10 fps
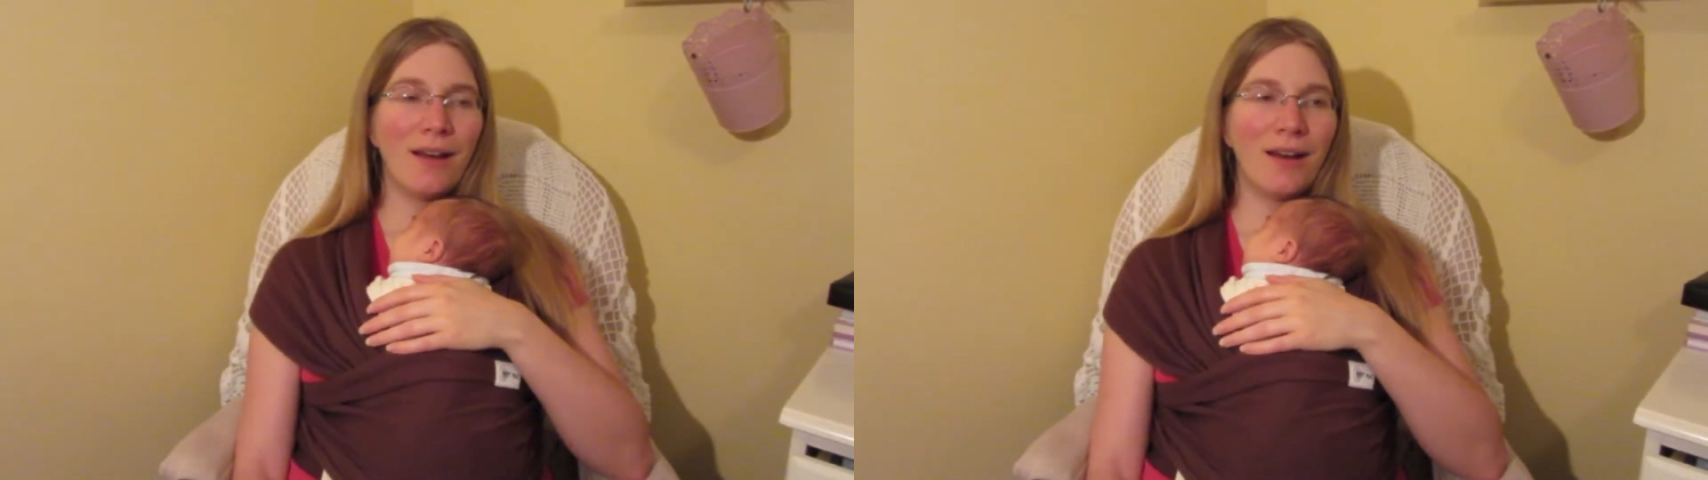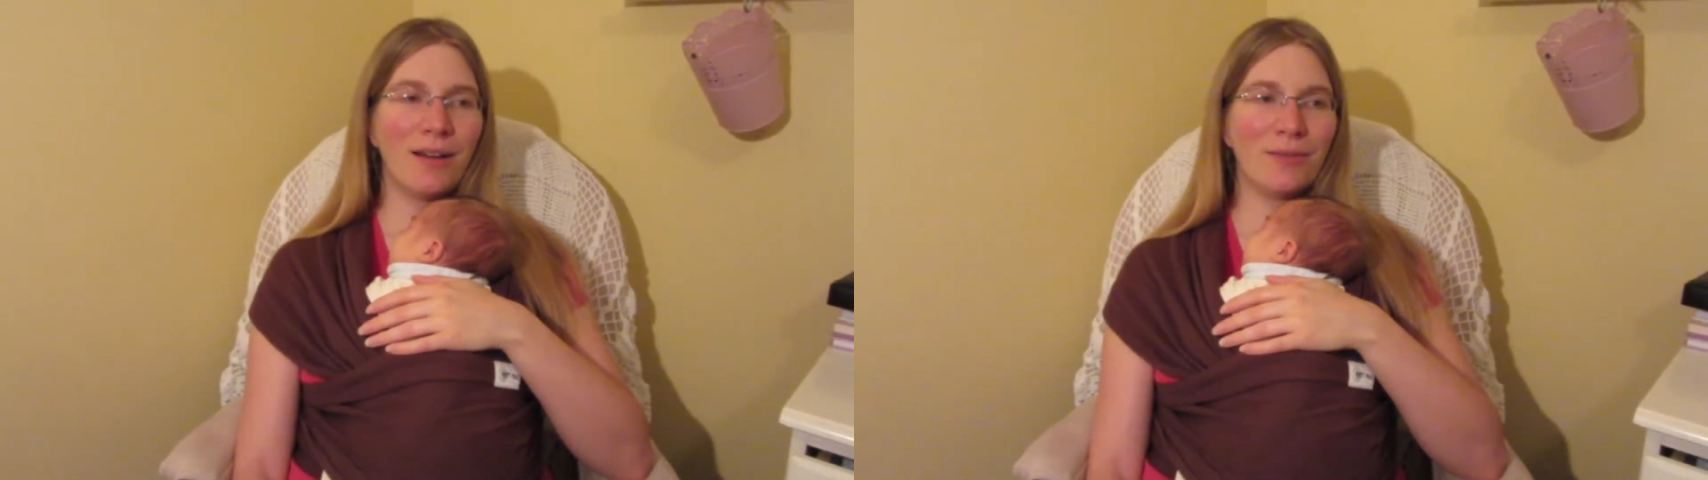
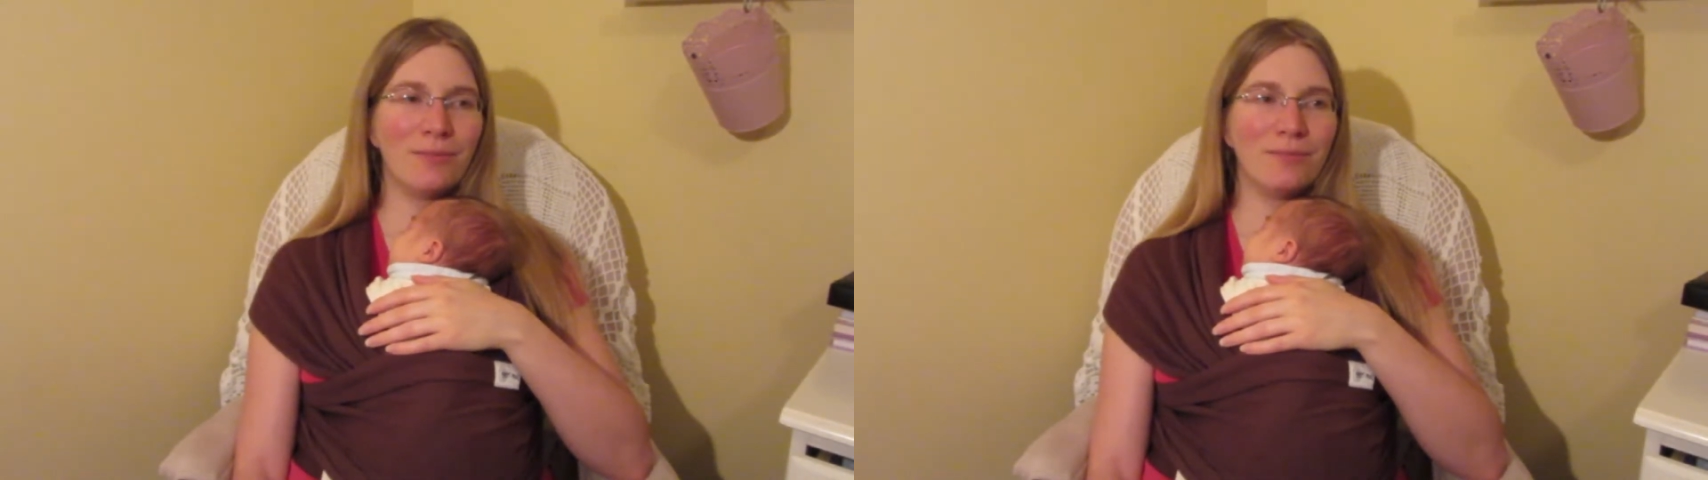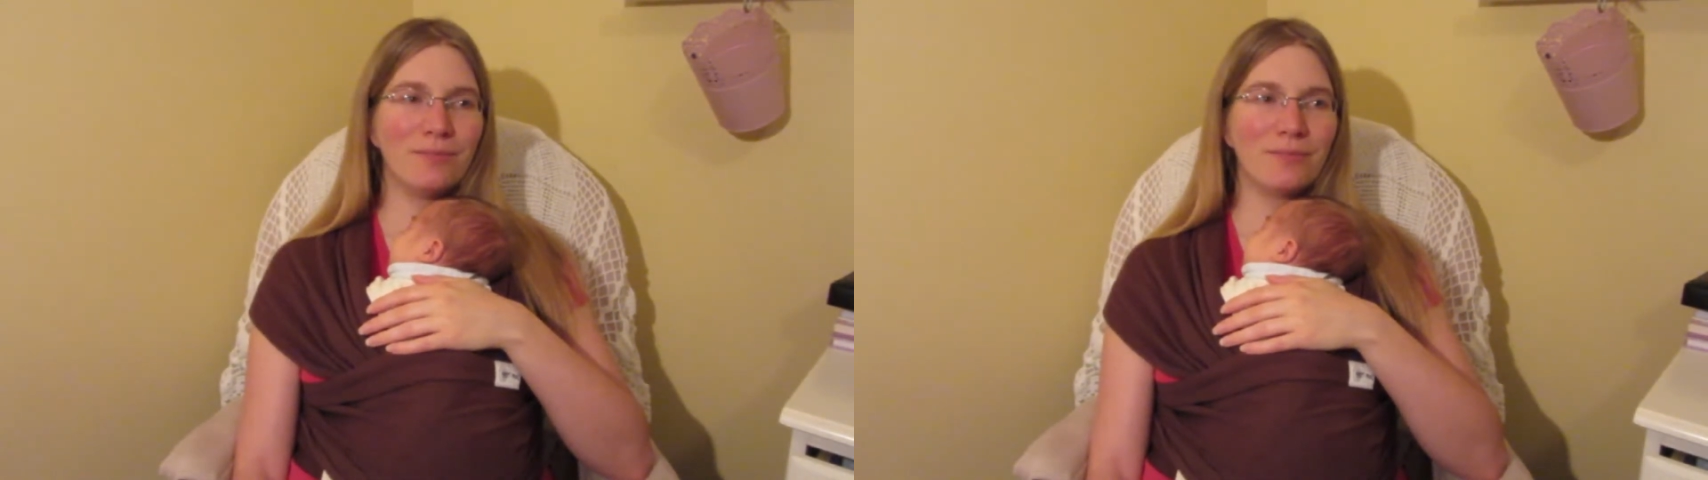
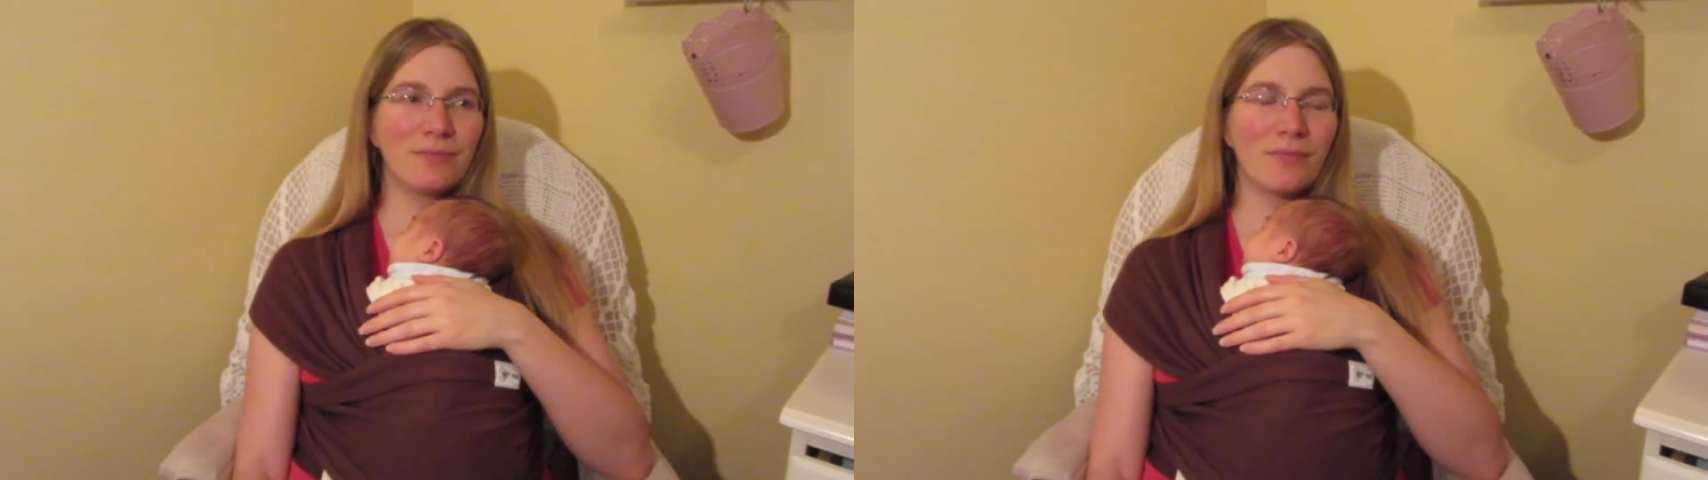My